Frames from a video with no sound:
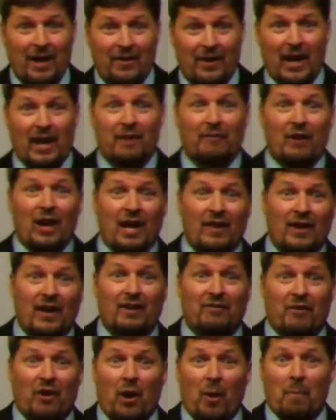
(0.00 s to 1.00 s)
That if, that
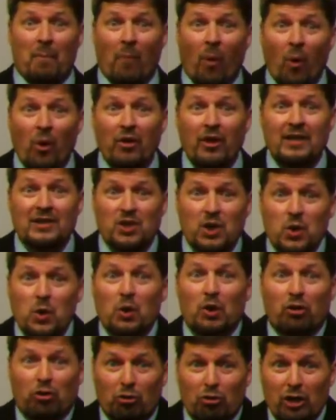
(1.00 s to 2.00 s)
if more than two
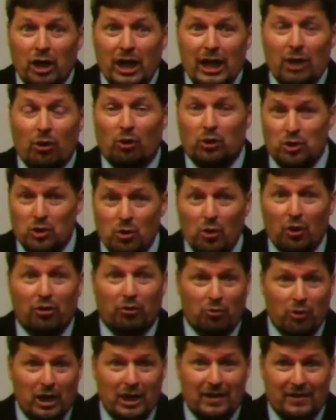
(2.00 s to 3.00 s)
or three, or two or
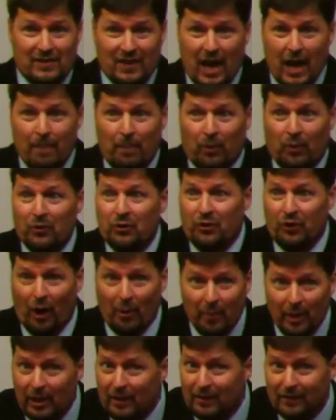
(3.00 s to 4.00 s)
three disciples, how
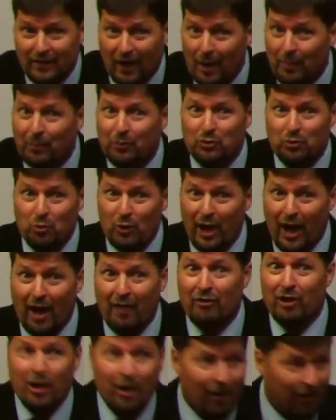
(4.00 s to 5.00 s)
many disciples do we have
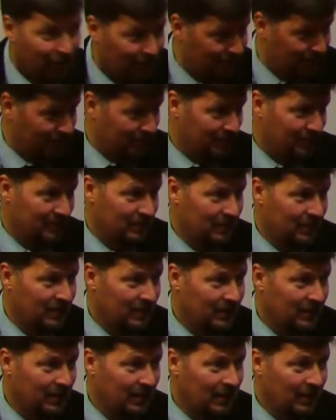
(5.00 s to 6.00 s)
here?
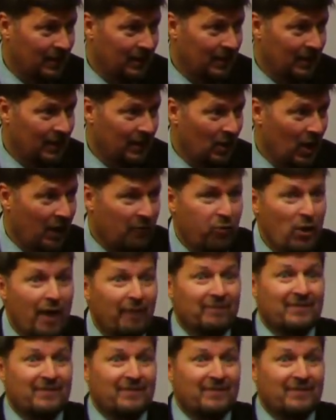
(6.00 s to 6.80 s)
If we have